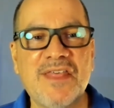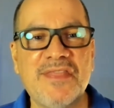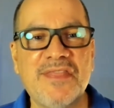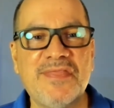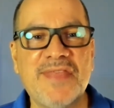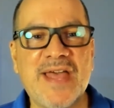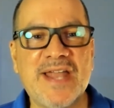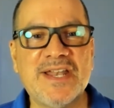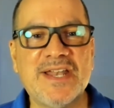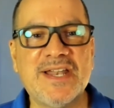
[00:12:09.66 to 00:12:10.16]

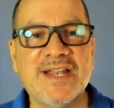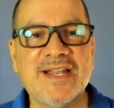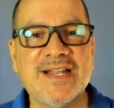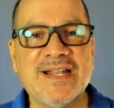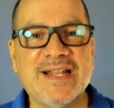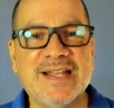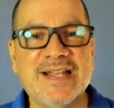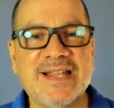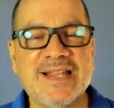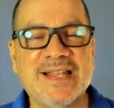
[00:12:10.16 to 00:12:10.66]
That
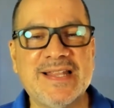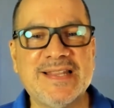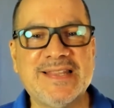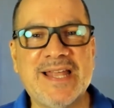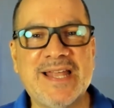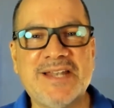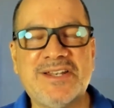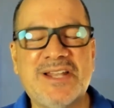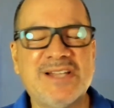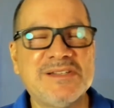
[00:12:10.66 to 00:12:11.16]

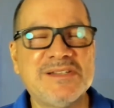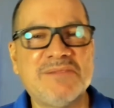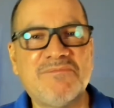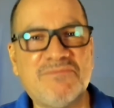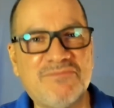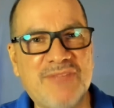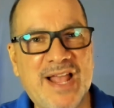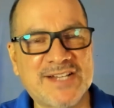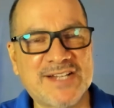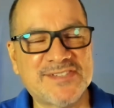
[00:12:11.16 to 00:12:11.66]
doesn't
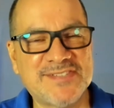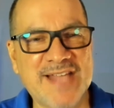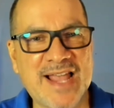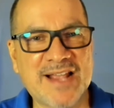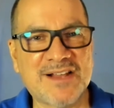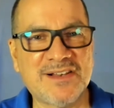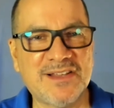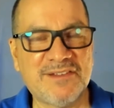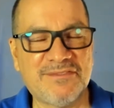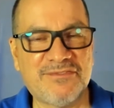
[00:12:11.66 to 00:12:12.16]

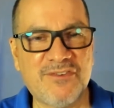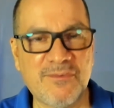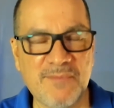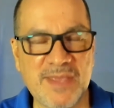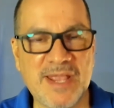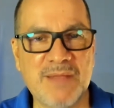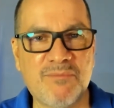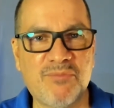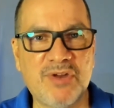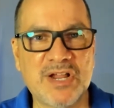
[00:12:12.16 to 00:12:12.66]
exactly, for
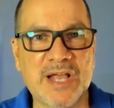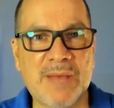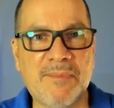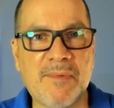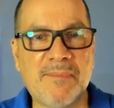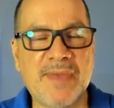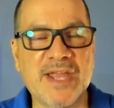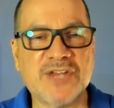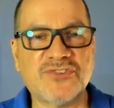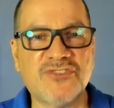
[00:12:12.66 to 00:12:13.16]
me, bring up a
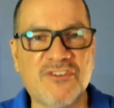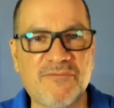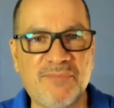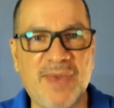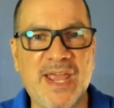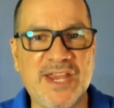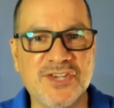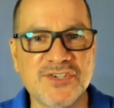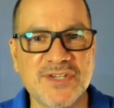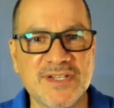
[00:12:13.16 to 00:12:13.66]
picture of
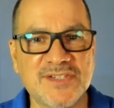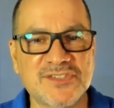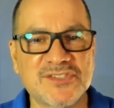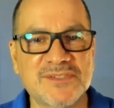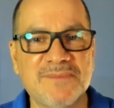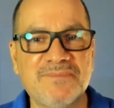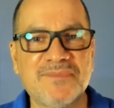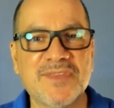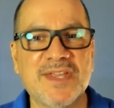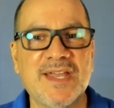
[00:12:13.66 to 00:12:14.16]

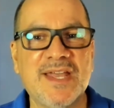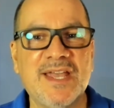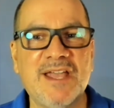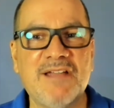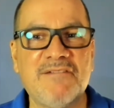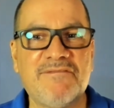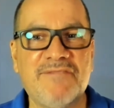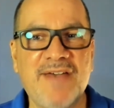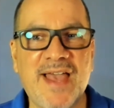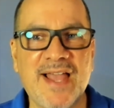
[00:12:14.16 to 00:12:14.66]
patience.
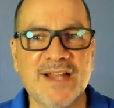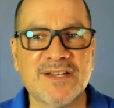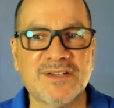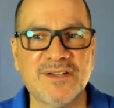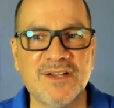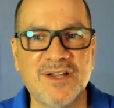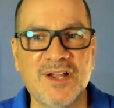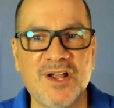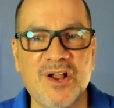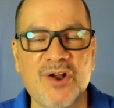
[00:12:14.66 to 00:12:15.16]
In fact,
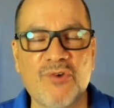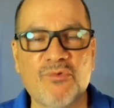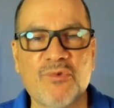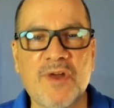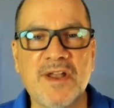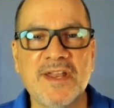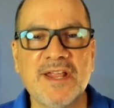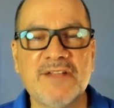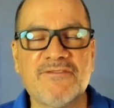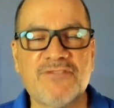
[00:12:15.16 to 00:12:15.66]

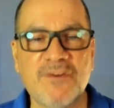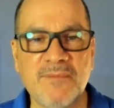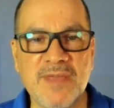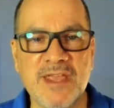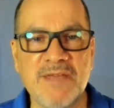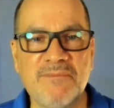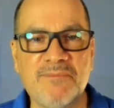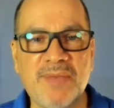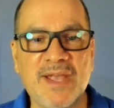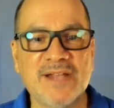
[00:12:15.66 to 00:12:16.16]
running for
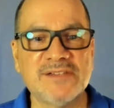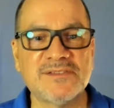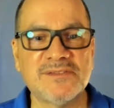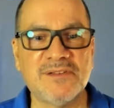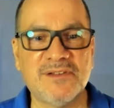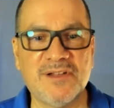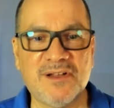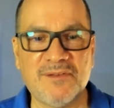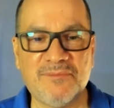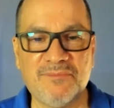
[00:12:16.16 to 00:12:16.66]
me
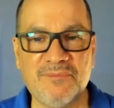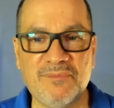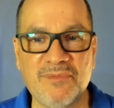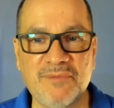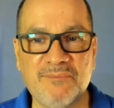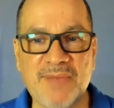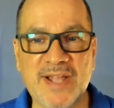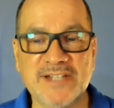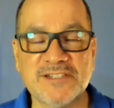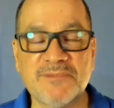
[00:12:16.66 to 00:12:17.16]
paints
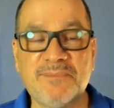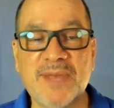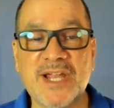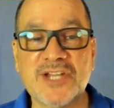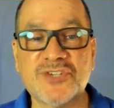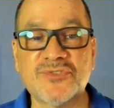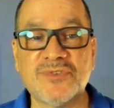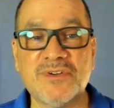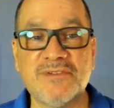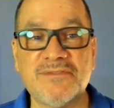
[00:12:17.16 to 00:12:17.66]
a
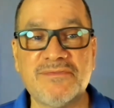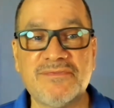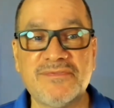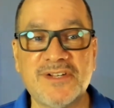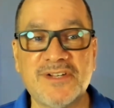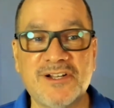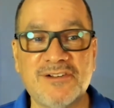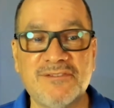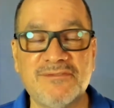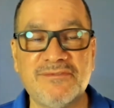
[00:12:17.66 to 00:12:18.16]
picture
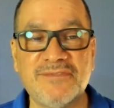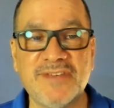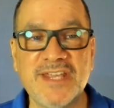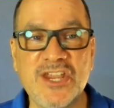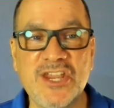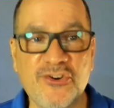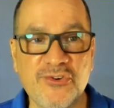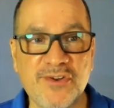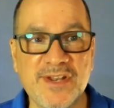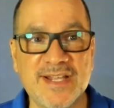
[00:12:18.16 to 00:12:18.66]
of
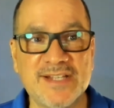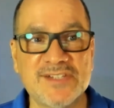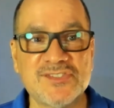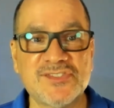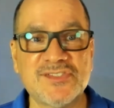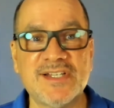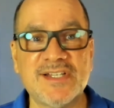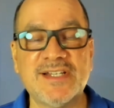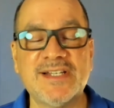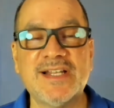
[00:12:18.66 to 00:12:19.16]

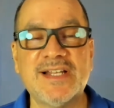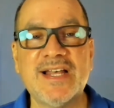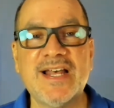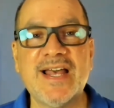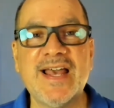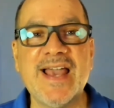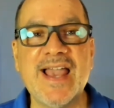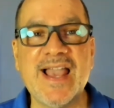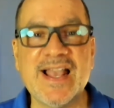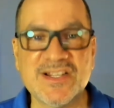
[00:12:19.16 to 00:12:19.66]
eagerness and
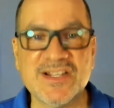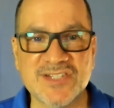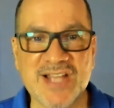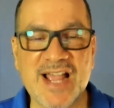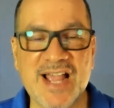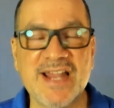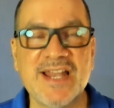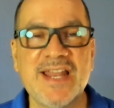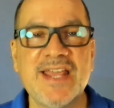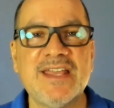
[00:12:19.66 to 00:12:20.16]

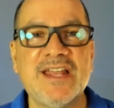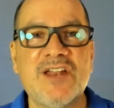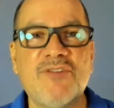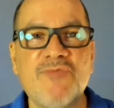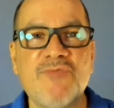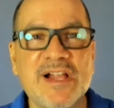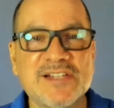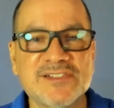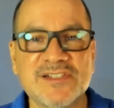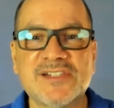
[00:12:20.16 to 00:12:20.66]
anxiety
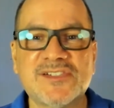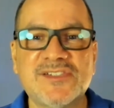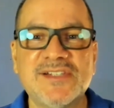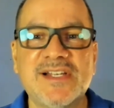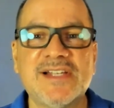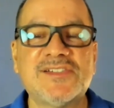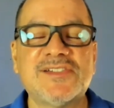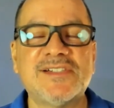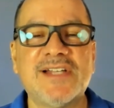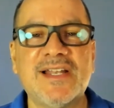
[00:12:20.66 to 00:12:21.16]
and
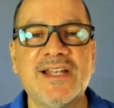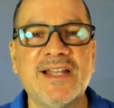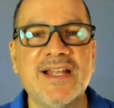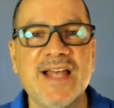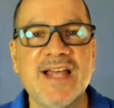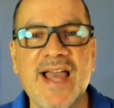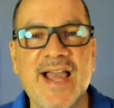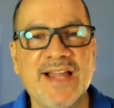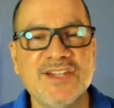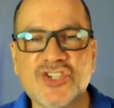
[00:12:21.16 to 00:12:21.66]
restlessness and
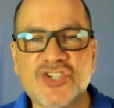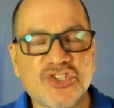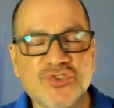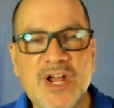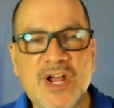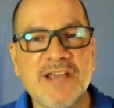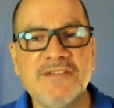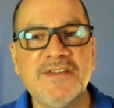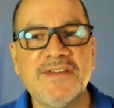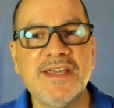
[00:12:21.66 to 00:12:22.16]

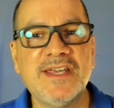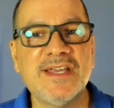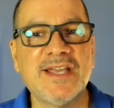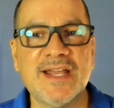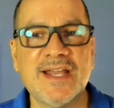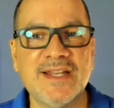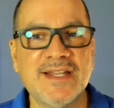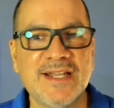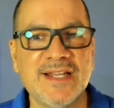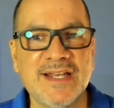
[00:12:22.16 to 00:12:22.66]
striving.
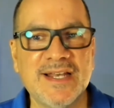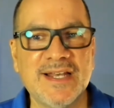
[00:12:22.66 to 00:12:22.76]
And